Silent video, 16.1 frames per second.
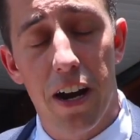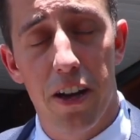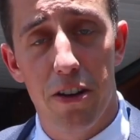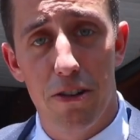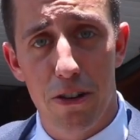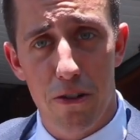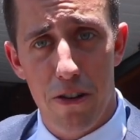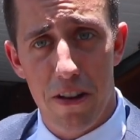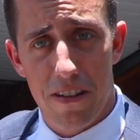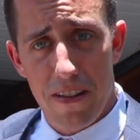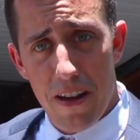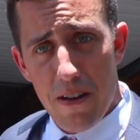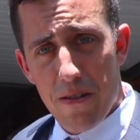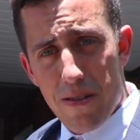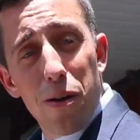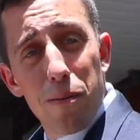100 degrees
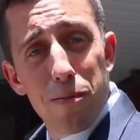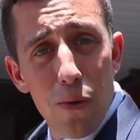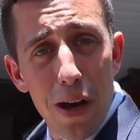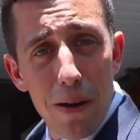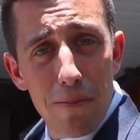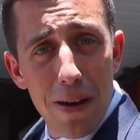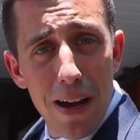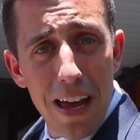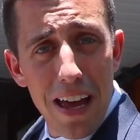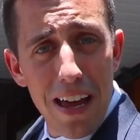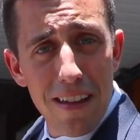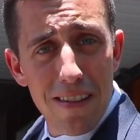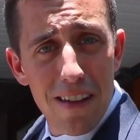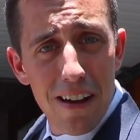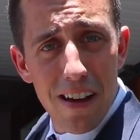out, so I'm sweating my ass